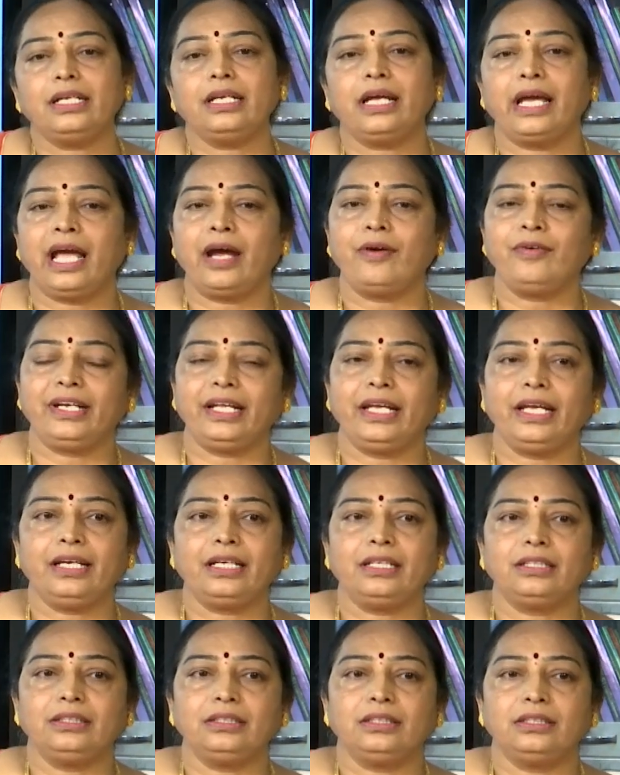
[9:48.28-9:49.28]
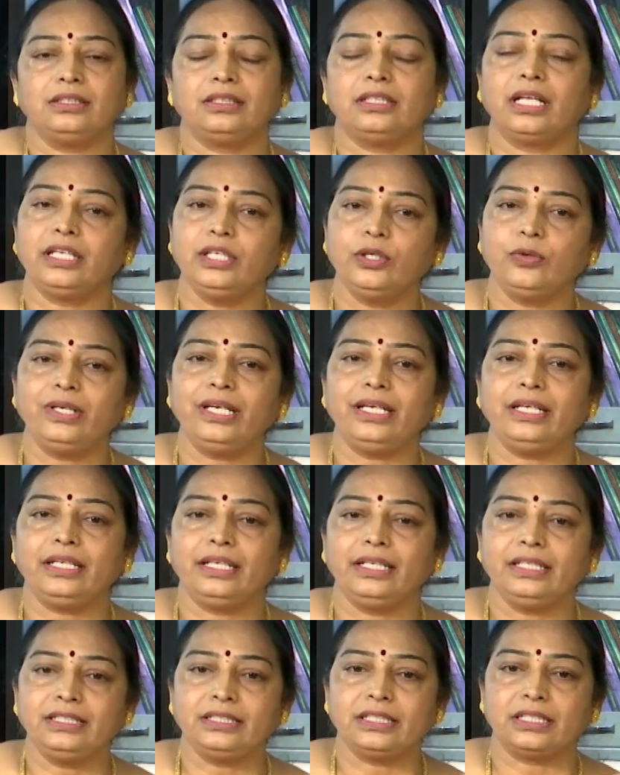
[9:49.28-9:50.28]
I have taken the unit
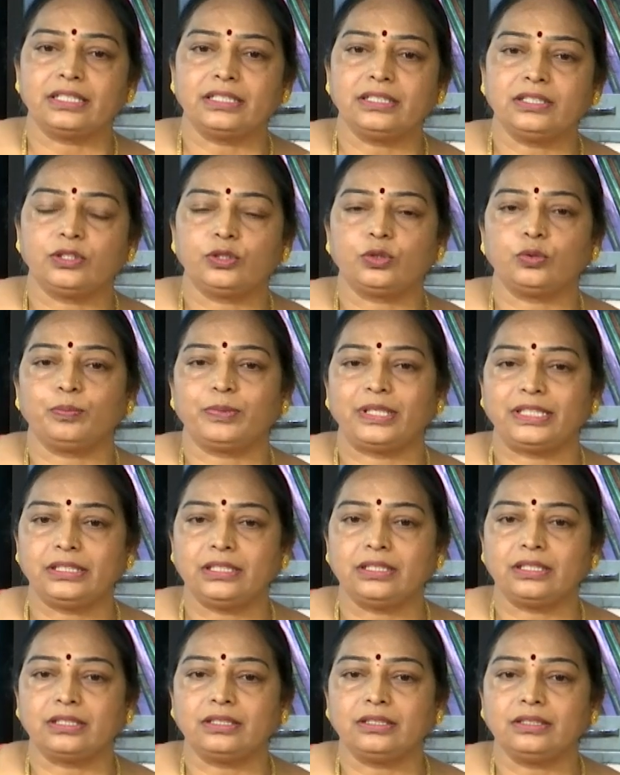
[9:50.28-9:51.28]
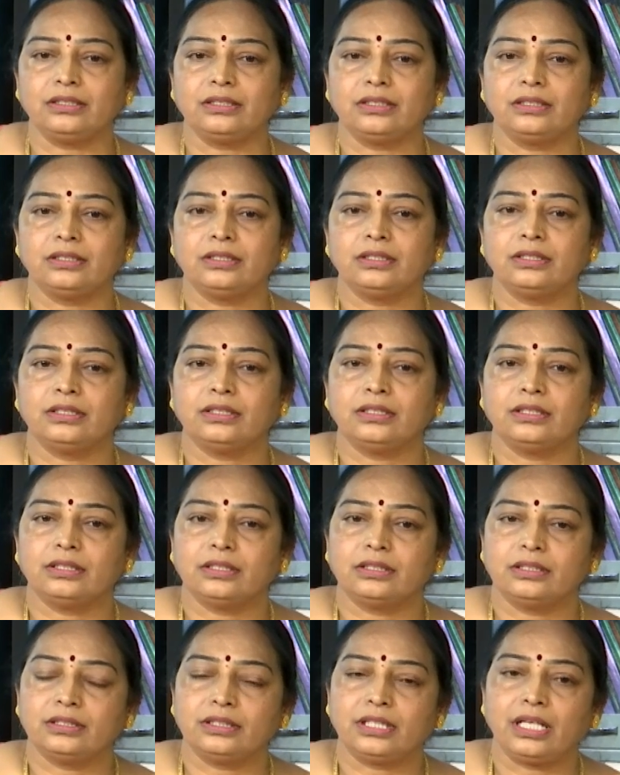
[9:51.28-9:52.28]
inches to measure
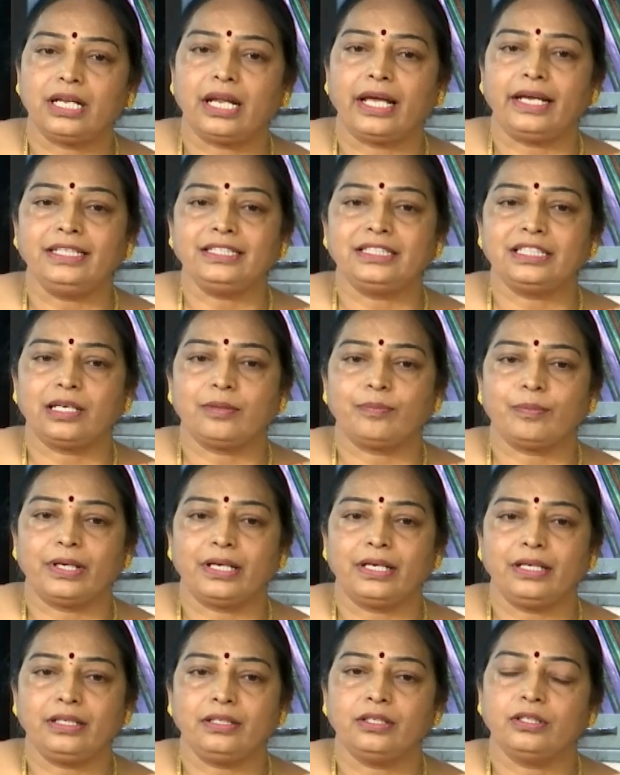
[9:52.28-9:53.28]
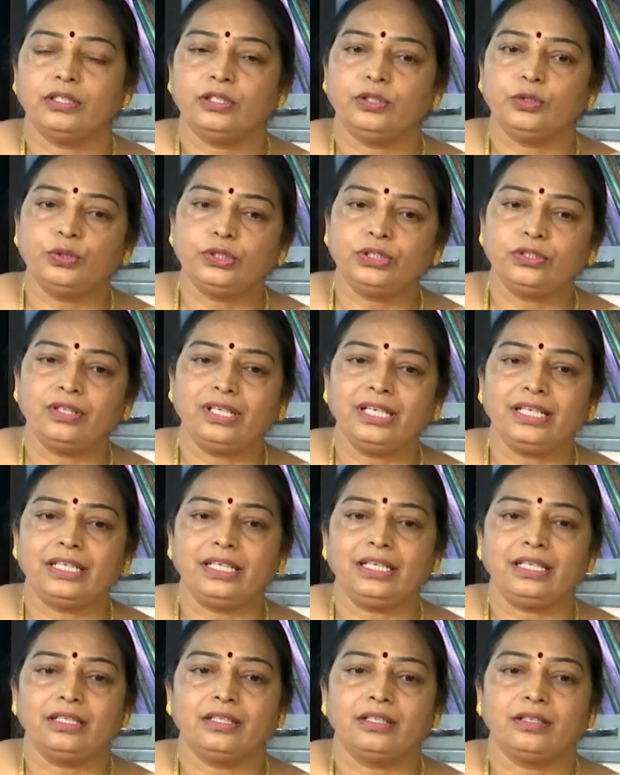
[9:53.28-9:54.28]
the line segment.
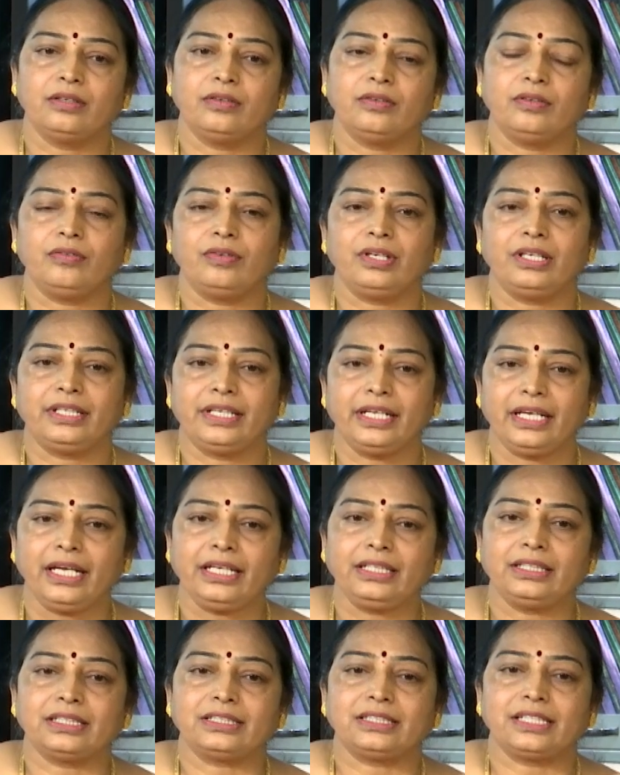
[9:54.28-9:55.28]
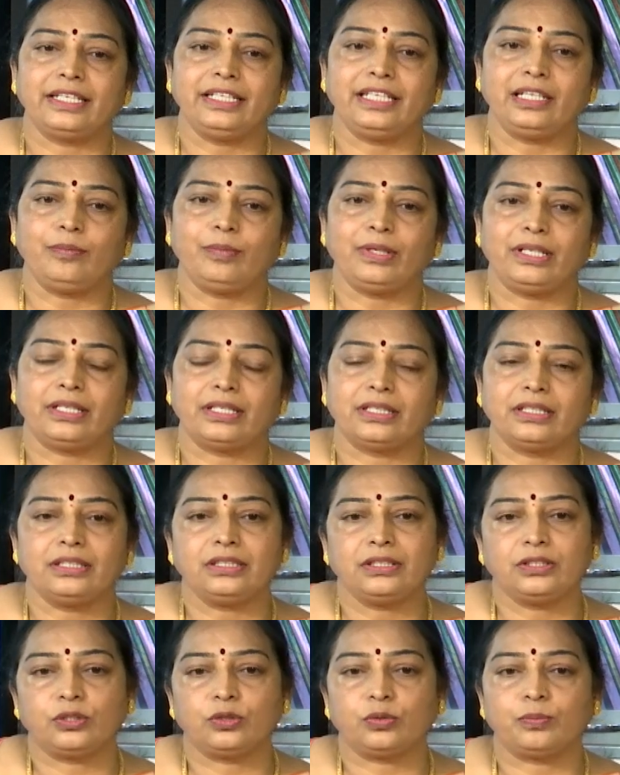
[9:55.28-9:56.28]
Usually, we will take the
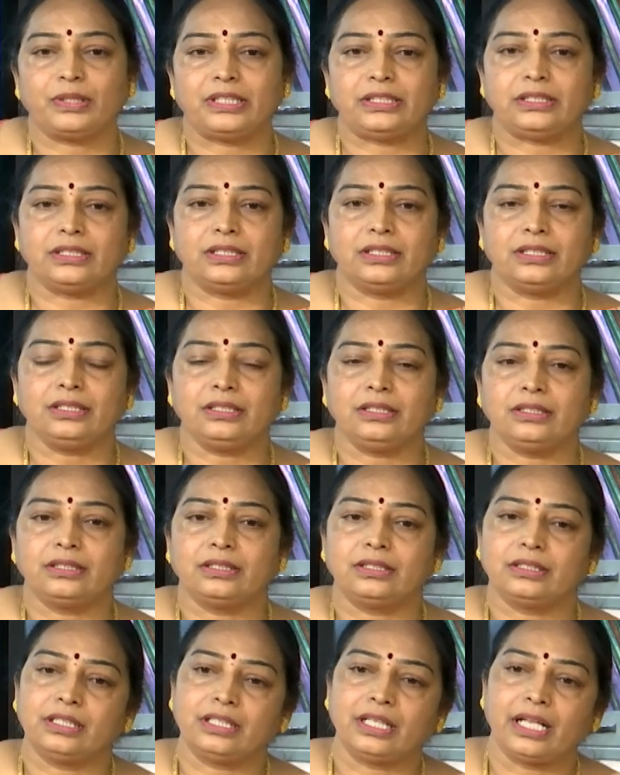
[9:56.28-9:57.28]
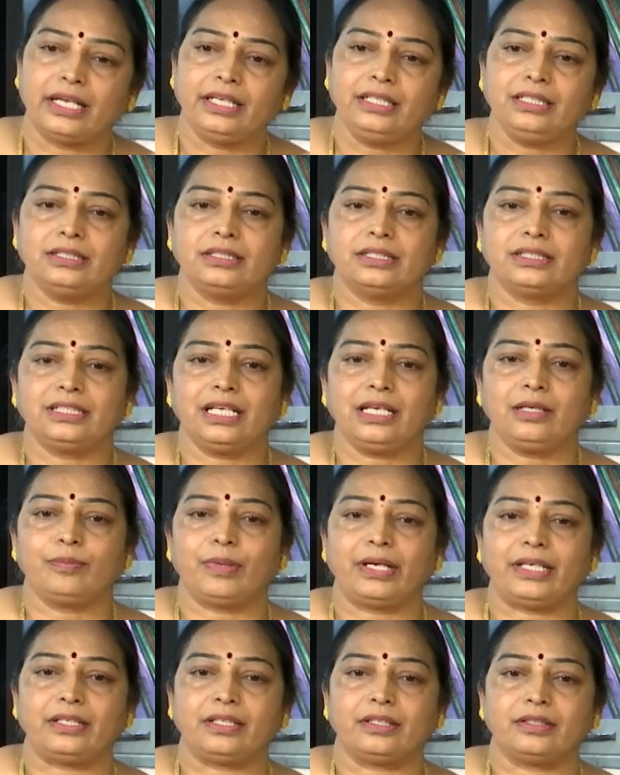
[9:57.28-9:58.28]
centimeters to measure line
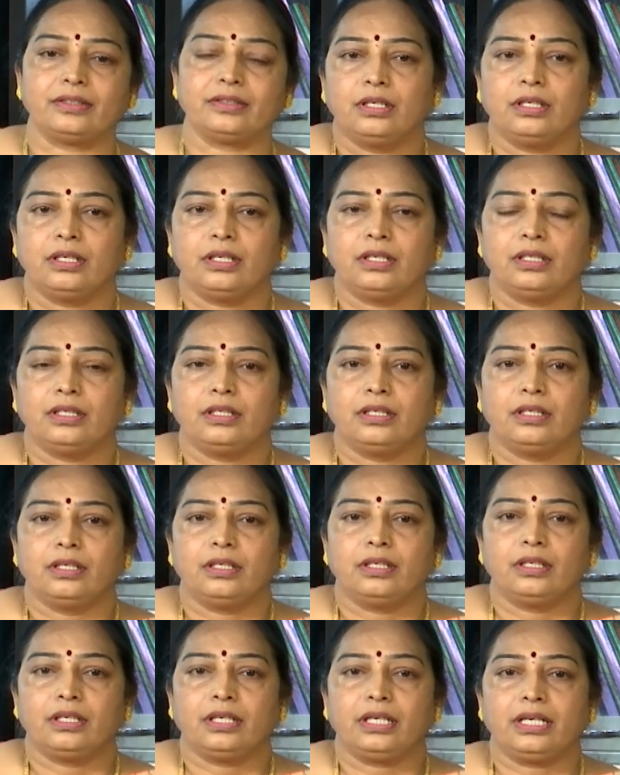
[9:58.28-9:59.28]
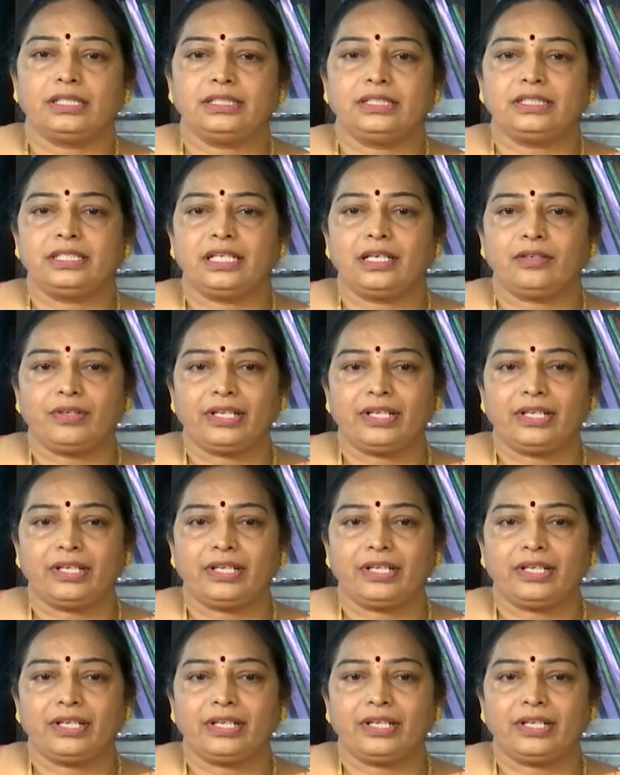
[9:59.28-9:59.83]
segment. Consider one